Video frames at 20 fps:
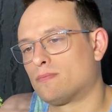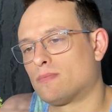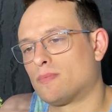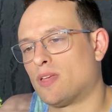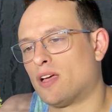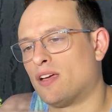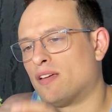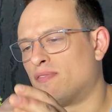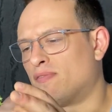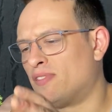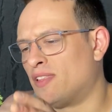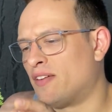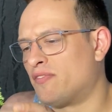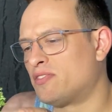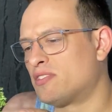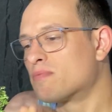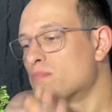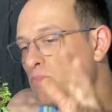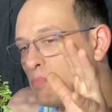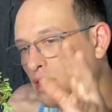I've left
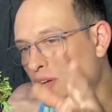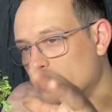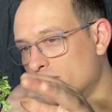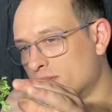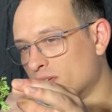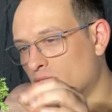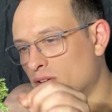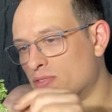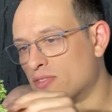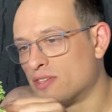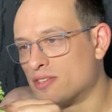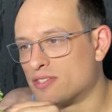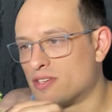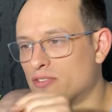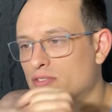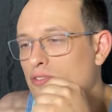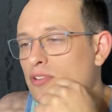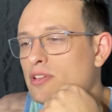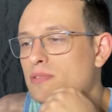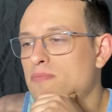buds on these
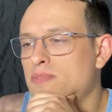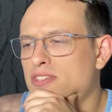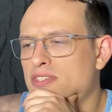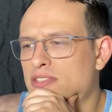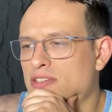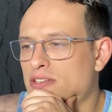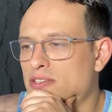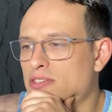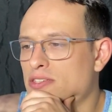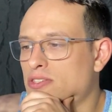other limbs still,